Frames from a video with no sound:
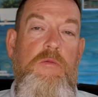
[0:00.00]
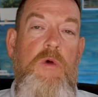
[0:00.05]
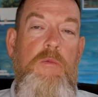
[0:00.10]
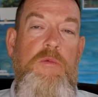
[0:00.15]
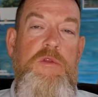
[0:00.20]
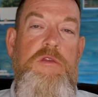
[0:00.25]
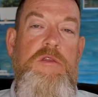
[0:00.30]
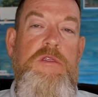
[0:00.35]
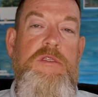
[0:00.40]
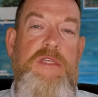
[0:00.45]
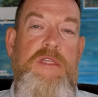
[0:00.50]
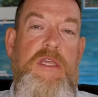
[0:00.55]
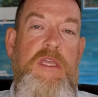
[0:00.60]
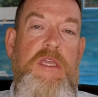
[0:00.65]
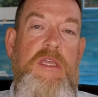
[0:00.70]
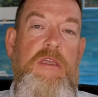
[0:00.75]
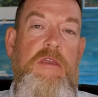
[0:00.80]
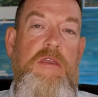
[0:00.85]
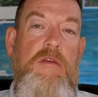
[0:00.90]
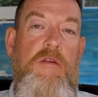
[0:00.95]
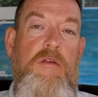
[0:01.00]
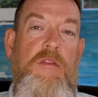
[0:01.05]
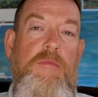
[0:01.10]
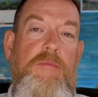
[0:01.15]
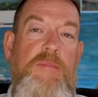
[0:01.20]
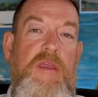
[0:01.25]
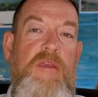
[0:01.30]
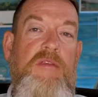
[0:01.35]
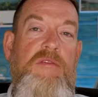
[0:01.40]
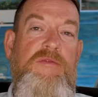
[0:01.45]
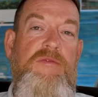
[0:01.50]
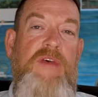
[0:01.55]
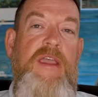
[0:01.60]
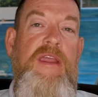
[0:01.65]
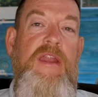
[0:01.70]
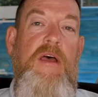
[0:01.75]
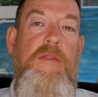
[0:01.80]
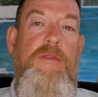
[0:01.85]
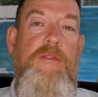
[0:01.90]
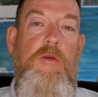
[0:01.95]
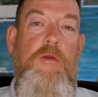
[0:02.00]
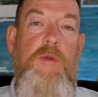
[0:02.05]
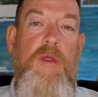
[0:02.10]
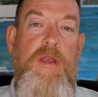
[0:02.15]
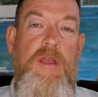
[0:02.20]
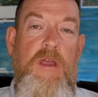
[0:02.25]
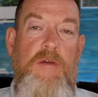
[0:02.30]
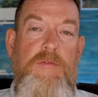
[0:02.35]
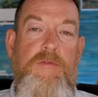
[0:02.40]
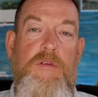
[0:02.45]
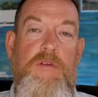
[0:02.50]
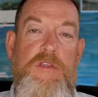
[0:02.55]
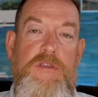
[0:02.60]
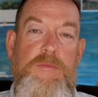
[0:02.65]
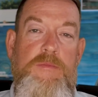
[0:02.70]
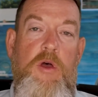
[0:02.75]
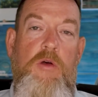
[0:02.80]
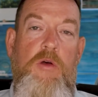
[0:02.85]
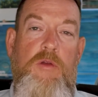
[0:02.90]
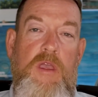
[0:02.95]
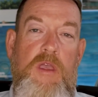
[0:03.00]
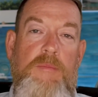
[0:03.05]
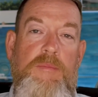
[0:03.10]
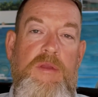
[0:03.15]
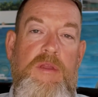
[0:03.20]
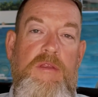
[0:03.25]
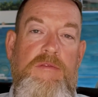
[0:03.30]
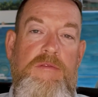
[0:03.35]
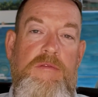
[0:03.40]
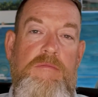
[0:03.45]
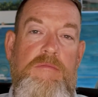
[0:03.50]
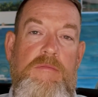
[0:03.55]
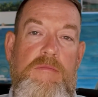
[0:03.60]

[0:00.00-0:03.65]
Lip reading: what would you say are the biggest fight out there right now for small companies?